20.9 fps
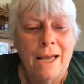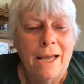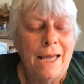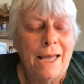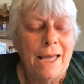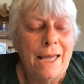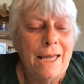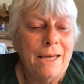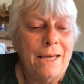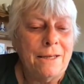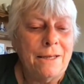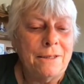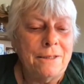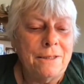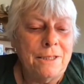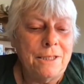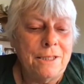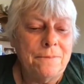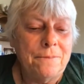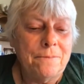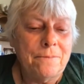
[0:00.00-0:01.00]

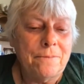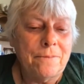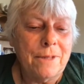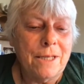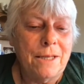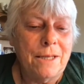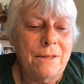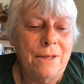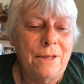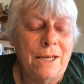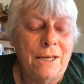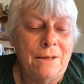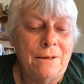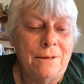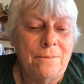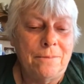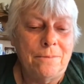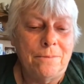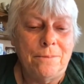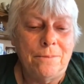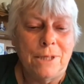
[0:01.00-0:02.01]
and
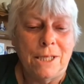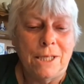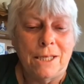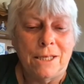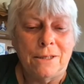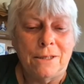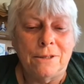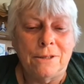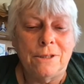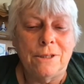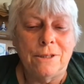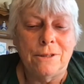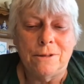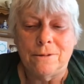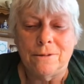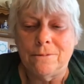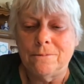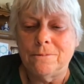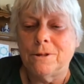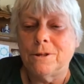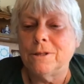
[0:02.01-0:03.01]
then began to
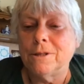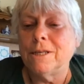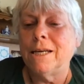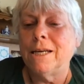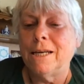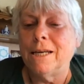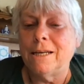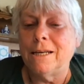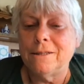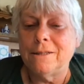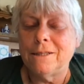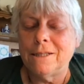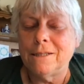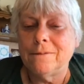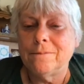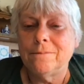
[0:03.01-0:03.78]
work at